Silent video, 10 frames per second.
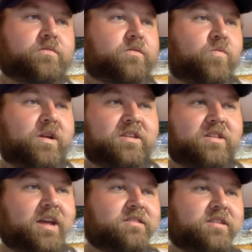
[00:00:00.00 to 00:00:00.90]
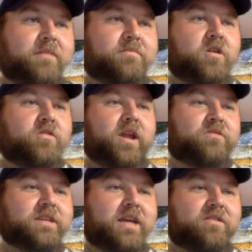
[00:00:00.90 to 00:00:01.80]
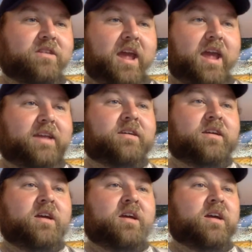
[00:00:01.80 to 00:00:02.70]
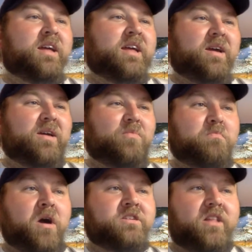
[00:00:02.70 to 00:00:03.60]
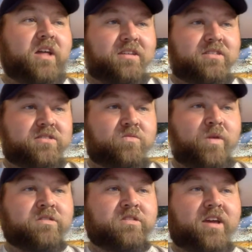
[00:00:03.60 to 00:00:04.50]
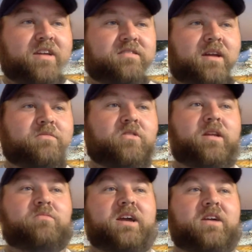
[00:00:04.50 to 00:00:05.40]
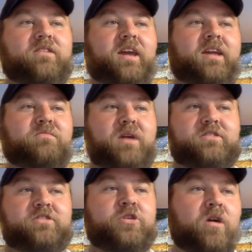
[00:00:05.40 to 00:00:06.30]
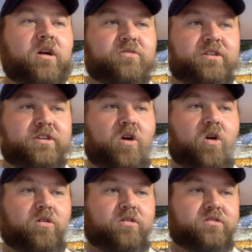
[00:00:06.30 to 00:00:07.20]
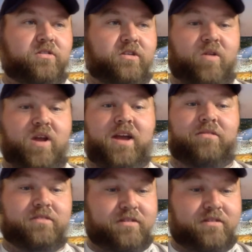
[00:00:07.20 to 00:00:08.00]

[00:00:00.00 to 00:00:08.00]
When's the last time Notre Dame was outgained? Much less, when was the last time Notre Dame was outgained by 200 yards on the ground?